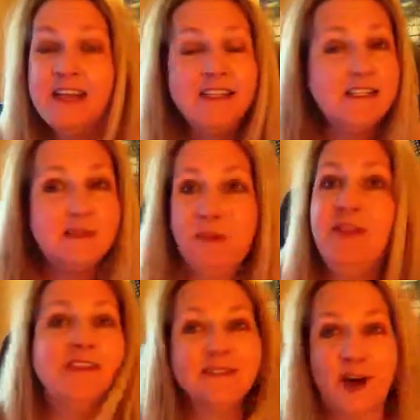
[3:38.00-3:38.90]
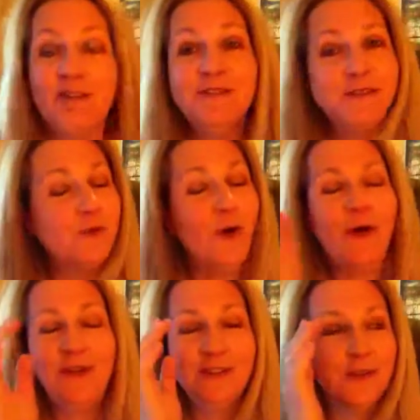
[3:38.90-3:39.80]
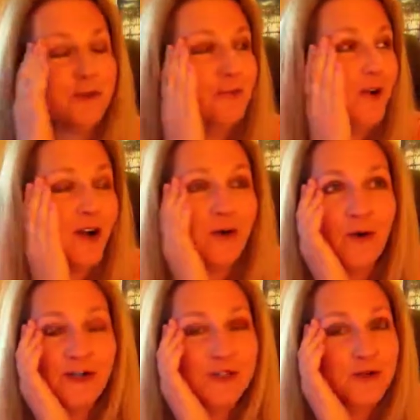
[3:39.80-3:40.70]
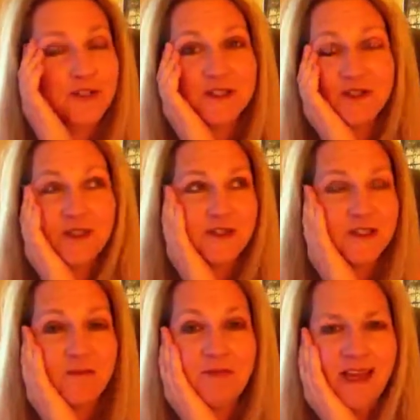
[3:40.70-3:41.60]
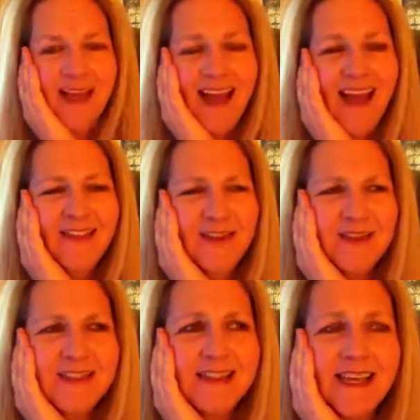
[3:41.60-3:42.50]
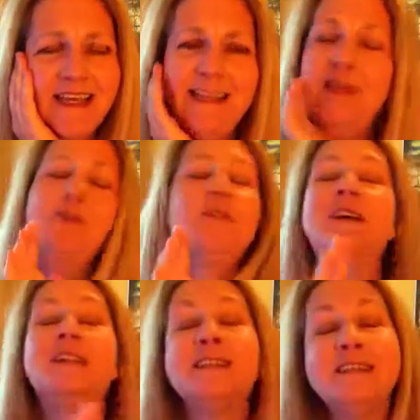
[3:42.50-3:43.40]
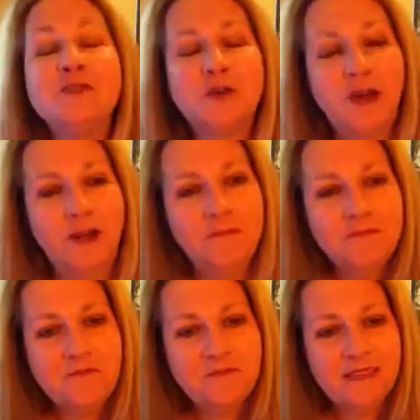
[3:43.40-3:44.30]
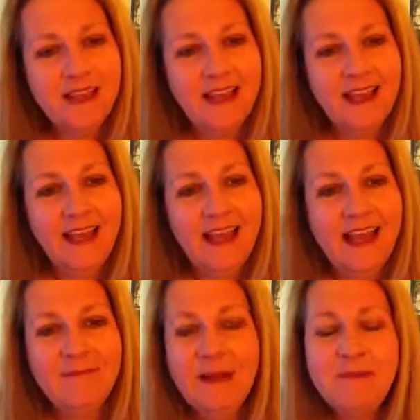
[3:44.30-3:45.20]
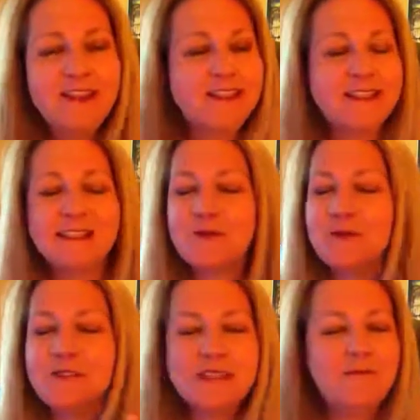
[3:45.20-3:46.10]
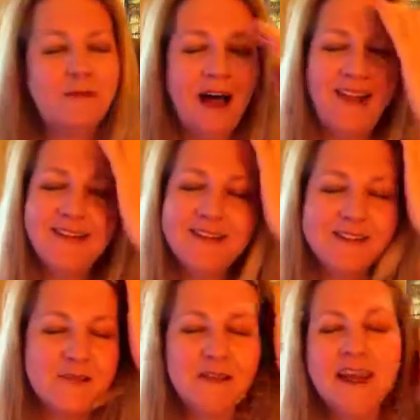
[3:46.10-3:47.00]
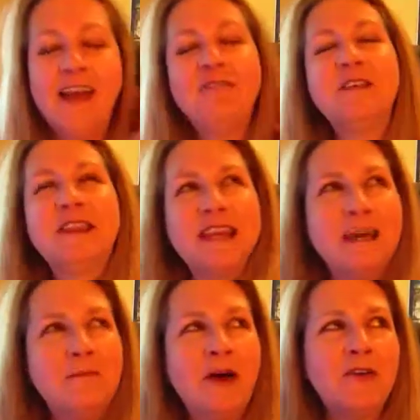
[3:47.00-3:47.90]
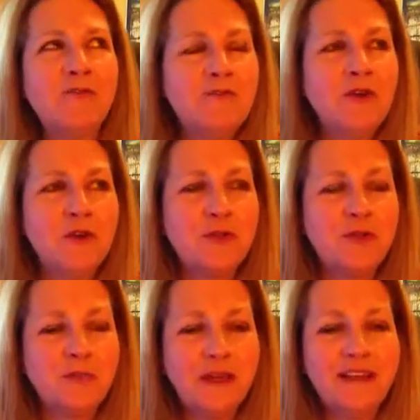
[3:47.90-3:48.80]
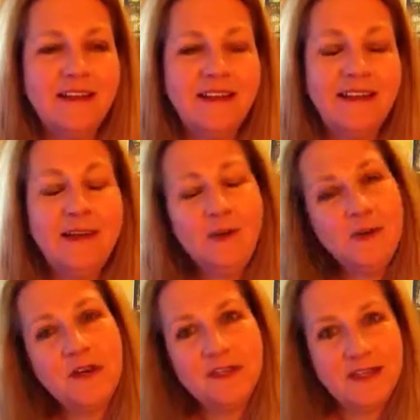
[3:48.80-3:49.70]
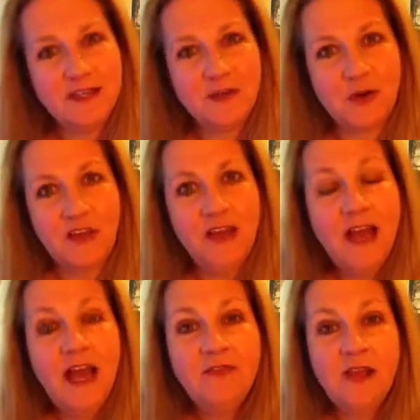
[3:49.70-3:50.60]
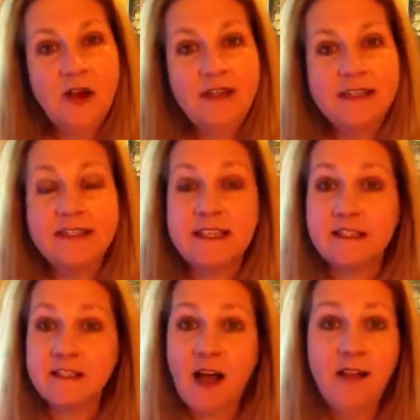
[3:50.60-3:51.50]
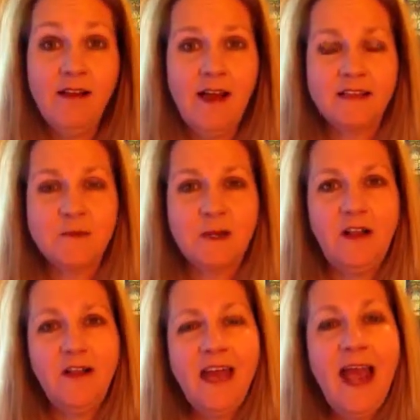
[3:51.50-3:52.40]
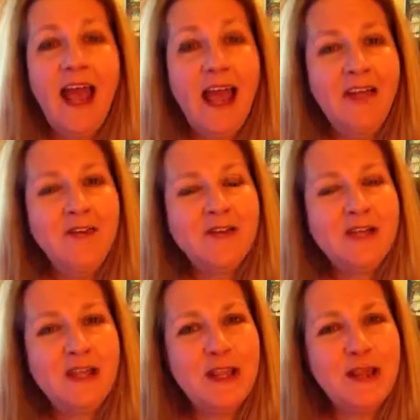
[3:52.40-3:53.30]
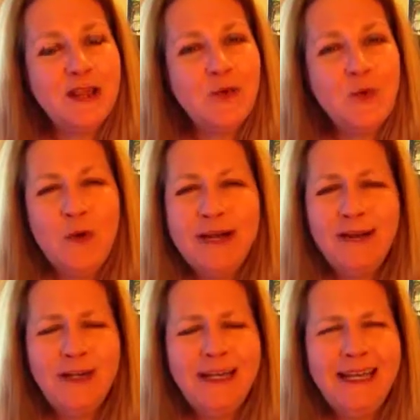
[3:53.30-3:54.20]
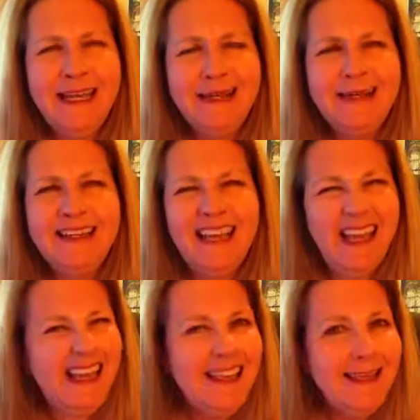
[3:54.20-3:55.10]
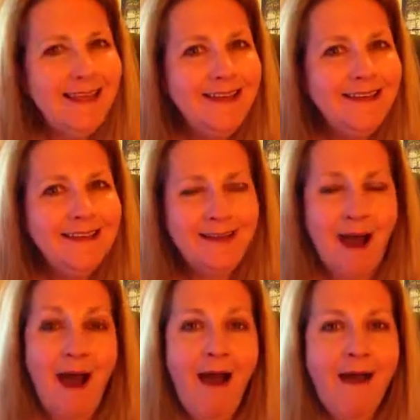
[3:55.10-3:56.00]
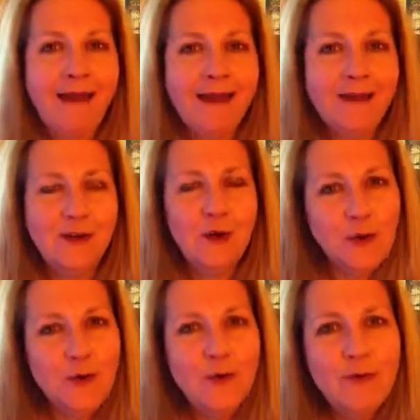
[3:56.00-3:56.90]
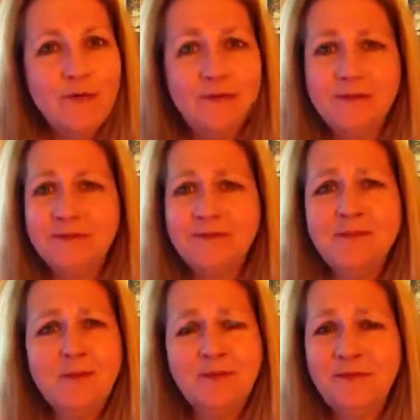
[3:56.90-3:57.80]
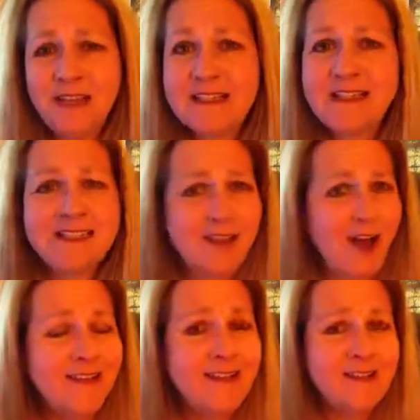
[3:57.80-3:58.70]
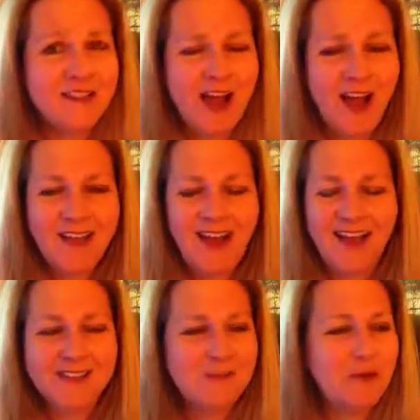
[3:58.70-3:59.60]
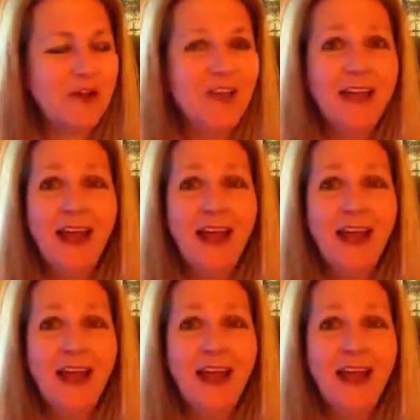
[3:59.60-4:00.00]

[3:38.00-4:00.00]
spin this off into a whole nother book or a short story or something. There's, near the cathedral, and maybe this is sort of symbolic or something, I have to think about it further, but near the cathedral, there is this doll hospital, and the weirdly icky guy who fixes dolls at the doll hospital.